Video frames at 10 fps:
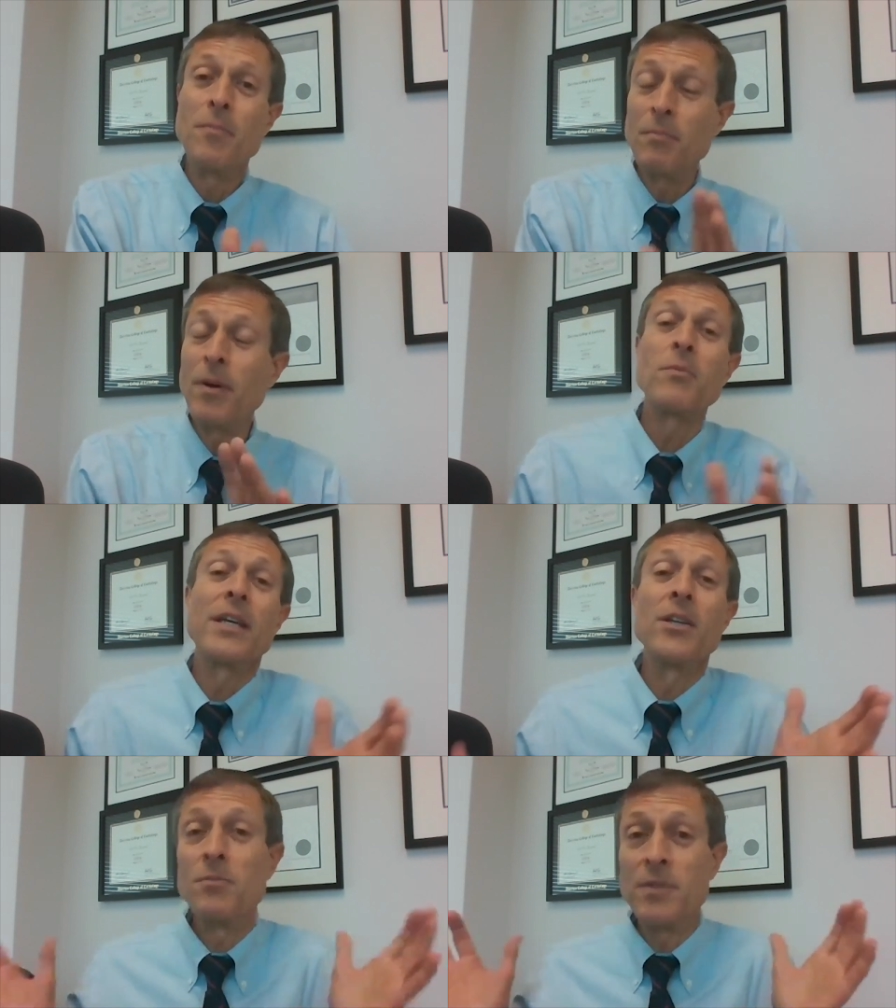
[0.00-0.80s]
By the
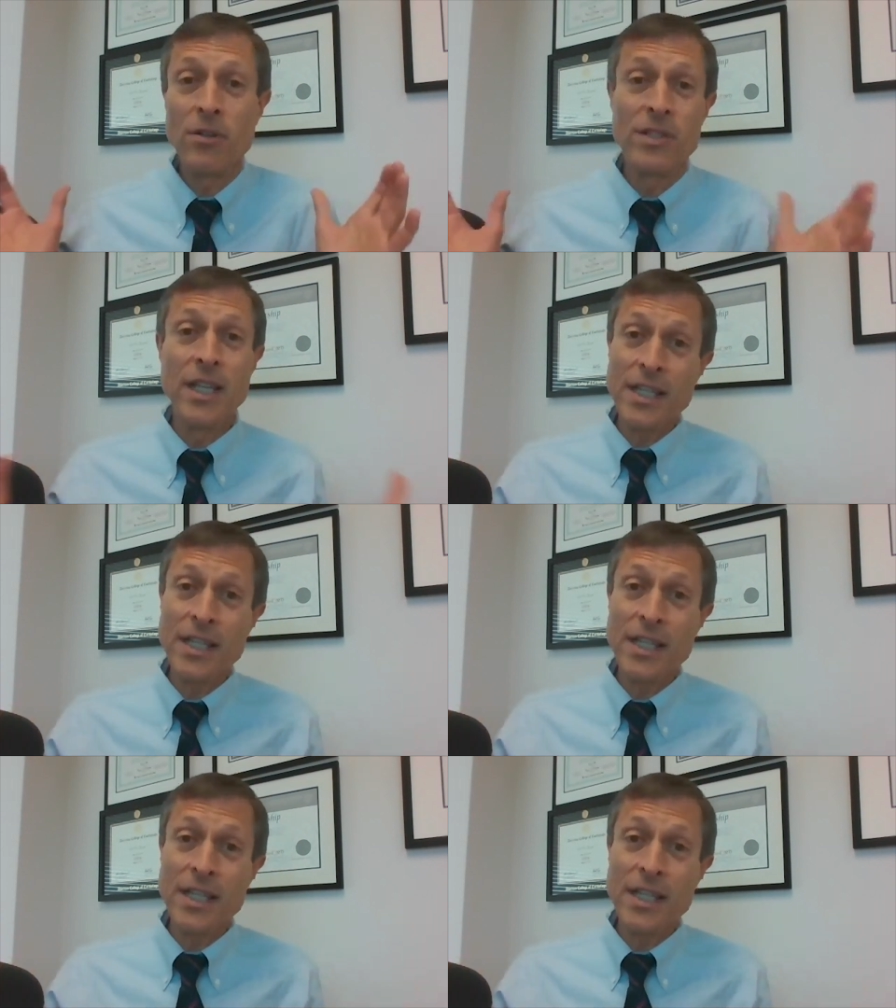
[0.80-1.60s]
way, dairy does
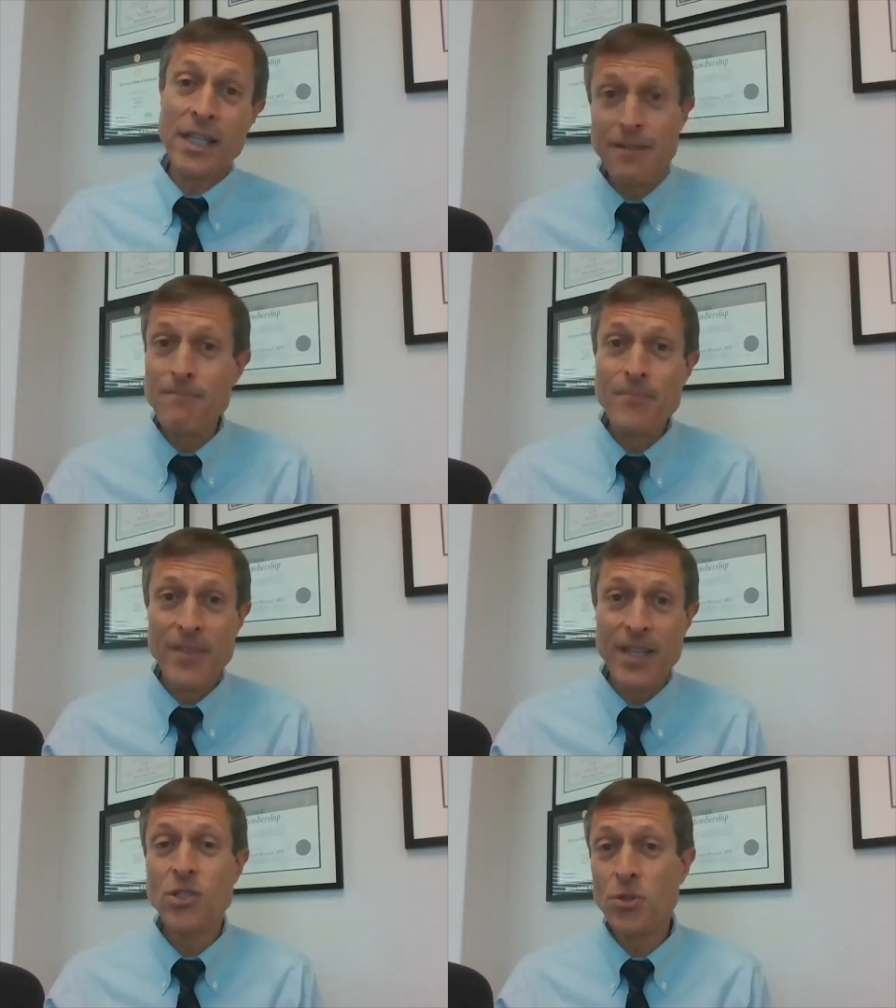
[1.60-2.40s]
have
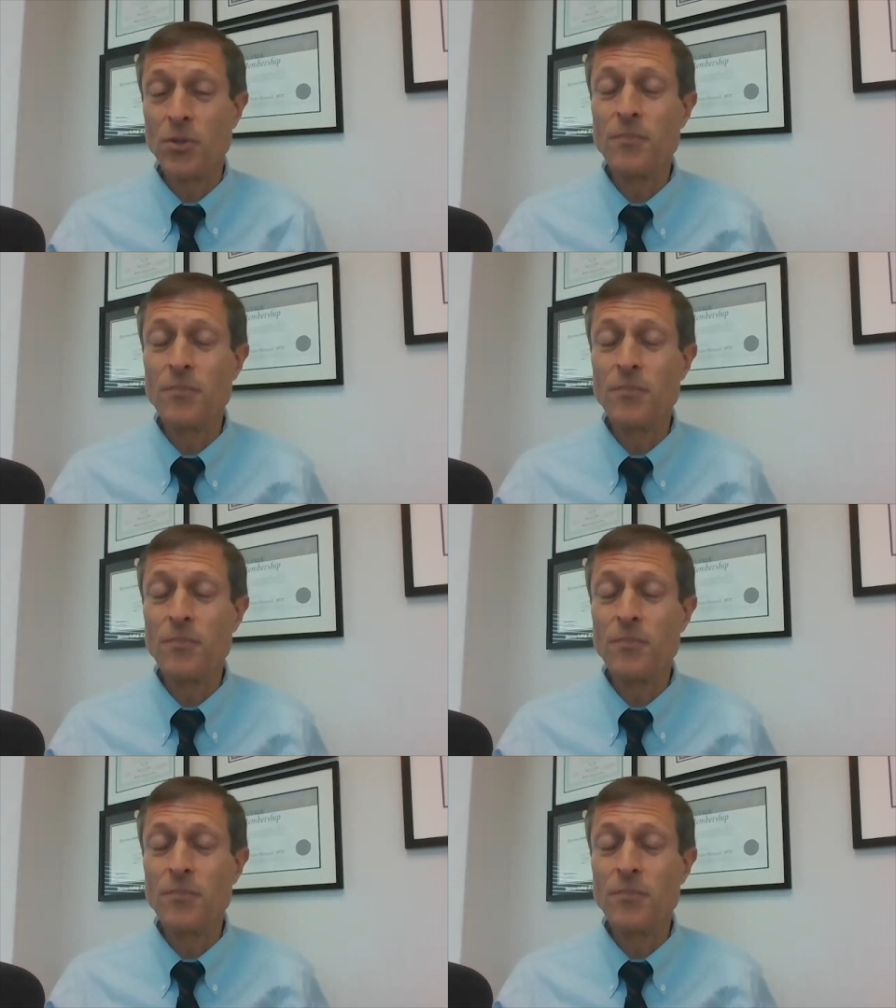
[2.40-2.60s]
calcium. That's